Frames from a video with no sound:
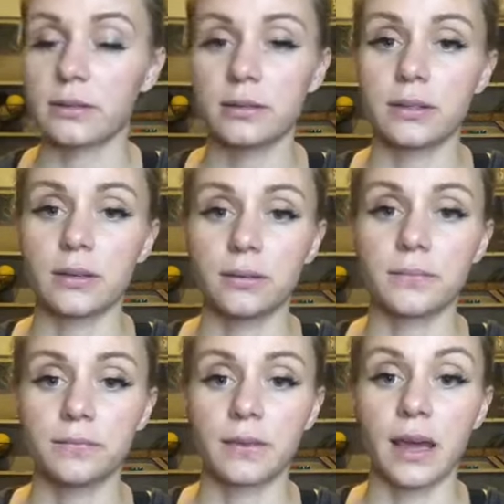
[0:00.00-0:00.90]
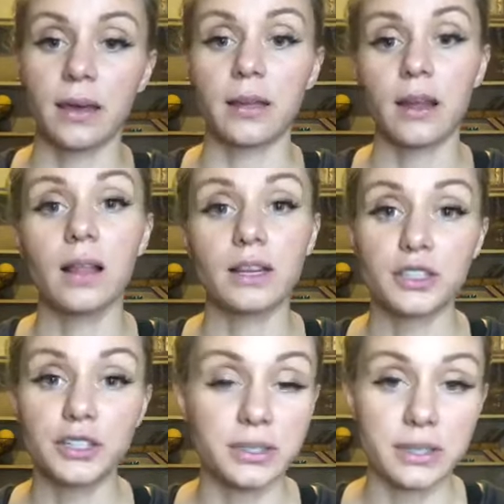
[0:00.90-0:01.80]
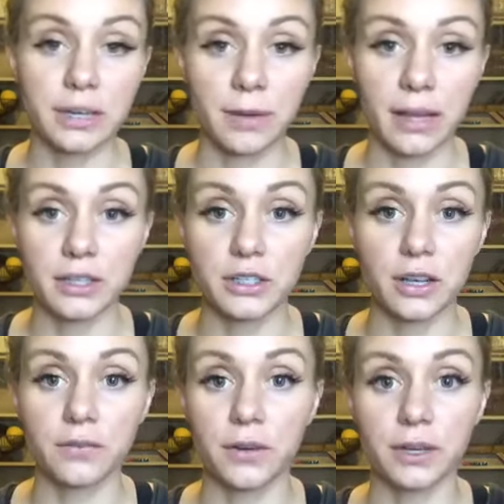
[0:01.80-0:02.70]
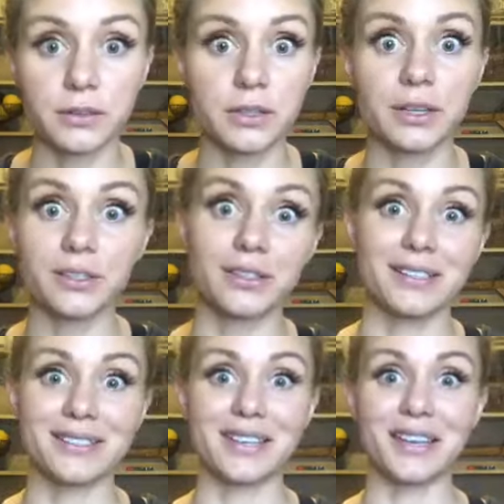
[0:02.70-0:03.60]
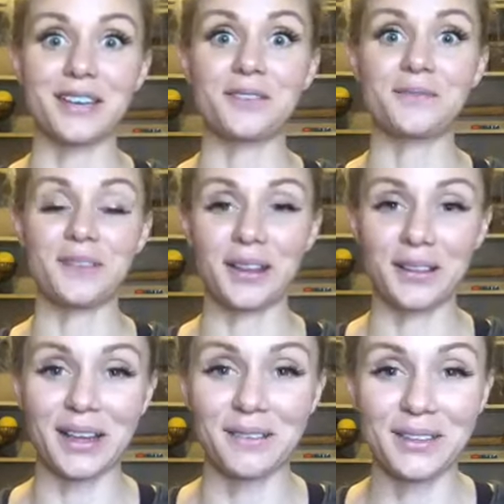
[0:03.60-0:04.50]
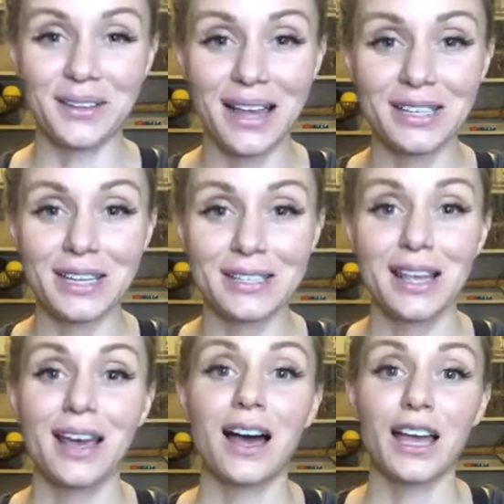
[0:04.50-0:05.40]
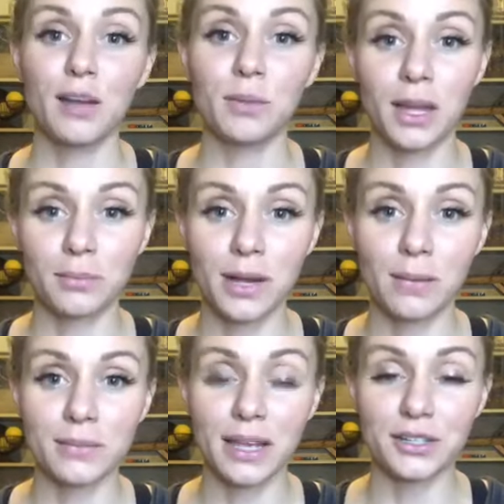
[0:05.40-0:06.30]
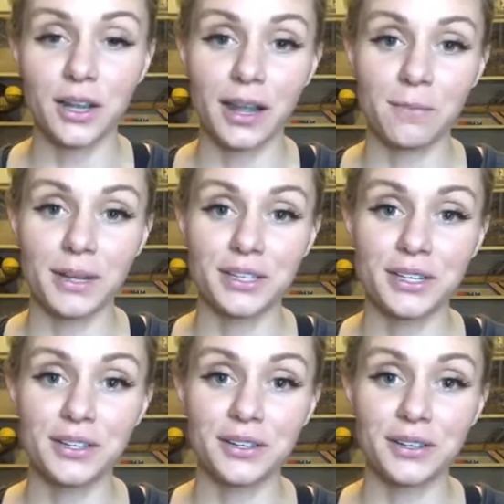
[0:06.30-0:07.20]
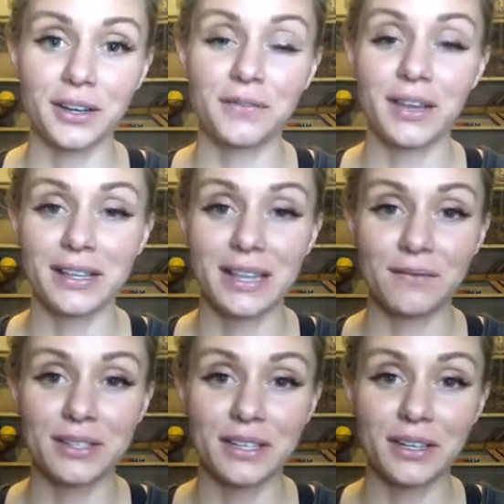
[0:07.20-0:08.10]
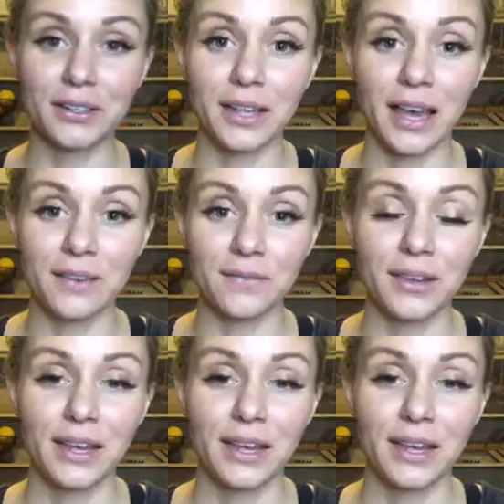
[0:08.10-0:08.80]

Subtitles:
So yeah, and I'll actually just take my lashes off for you, so you guys are gonna see what I look like with no lashes. I have blonde problems, like Johnette mentioned earlier. If you guys haven't seen her live,